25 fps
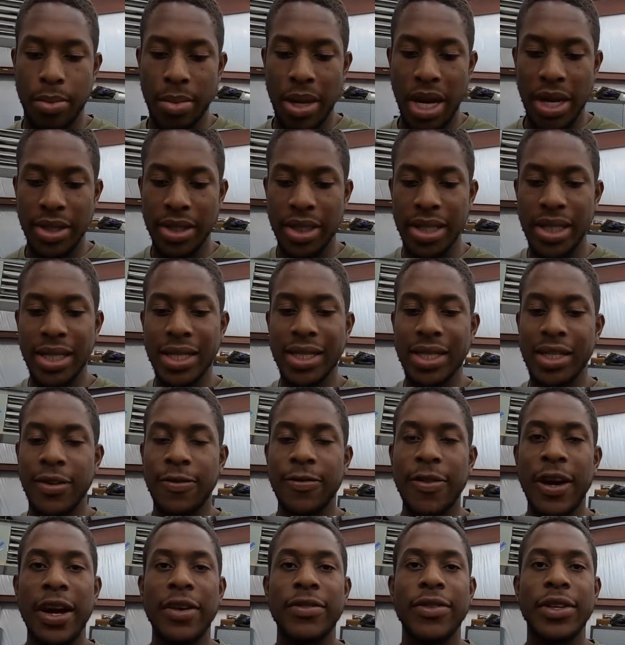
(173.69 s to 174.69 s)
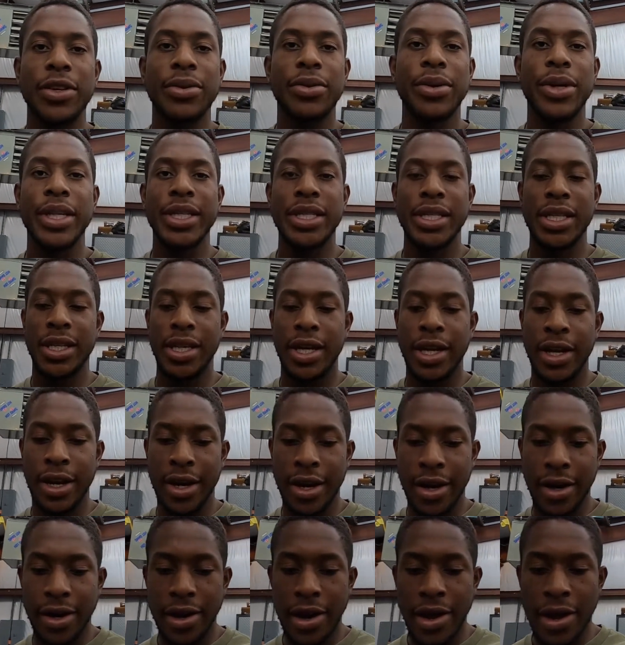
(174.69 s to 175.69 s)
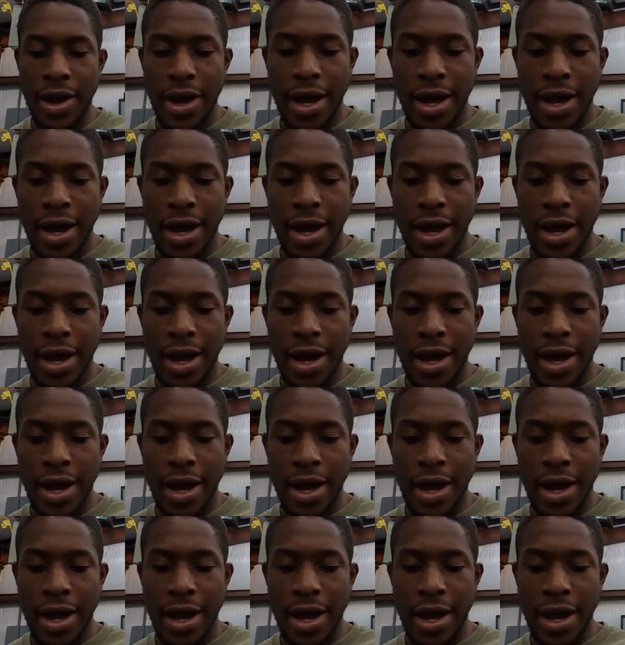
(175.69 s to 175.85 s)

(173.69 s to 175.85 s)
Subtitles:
about 65 degrees in here,